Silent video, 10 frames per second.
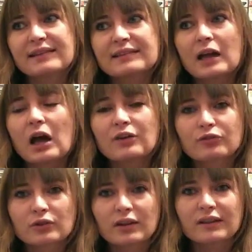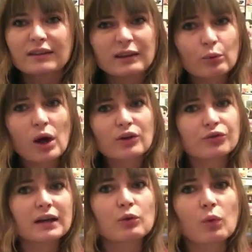They started for like, they
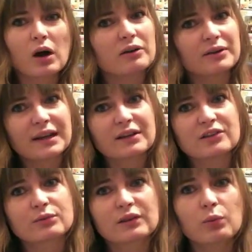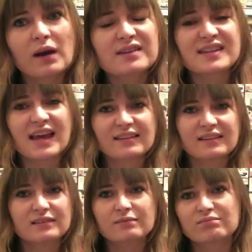worked for a little while, and then just this one day,
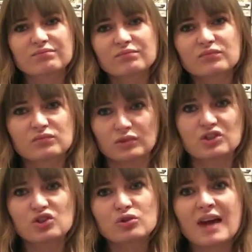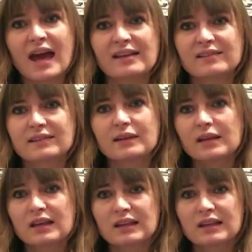this like 2 days,